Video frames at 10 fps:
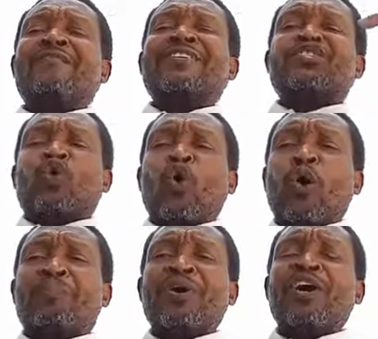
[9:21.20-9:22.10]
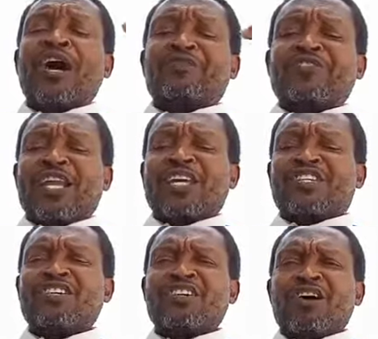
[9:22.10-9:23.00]
of his scope of
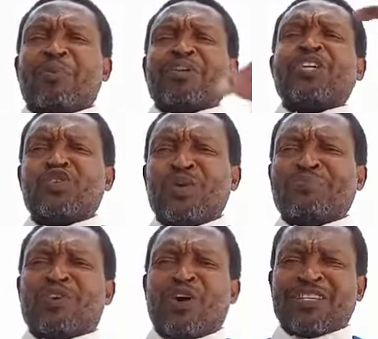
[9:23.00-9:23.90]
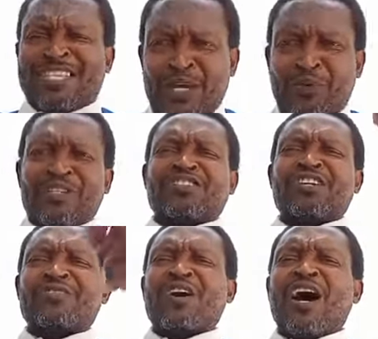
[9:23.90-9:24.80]
knowledge, but he knew it because he was the
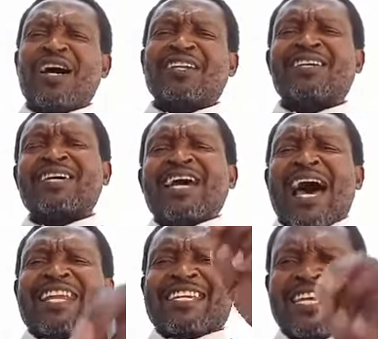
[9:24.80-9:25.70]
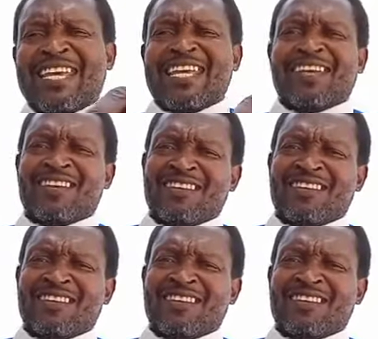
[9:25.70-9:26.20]
Son of God and he